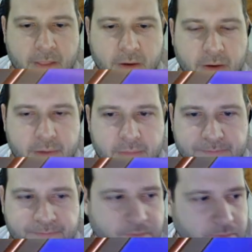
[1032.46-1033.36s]
All right.
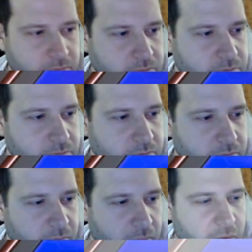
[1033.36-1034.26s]

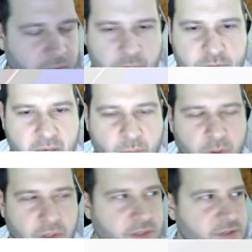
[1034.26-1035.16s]
That was game
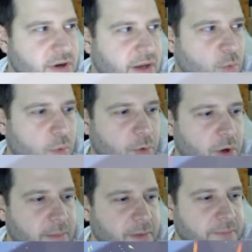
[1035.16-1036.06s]
1. Let's try to get one more
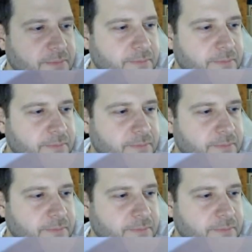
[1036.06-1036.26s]
game in.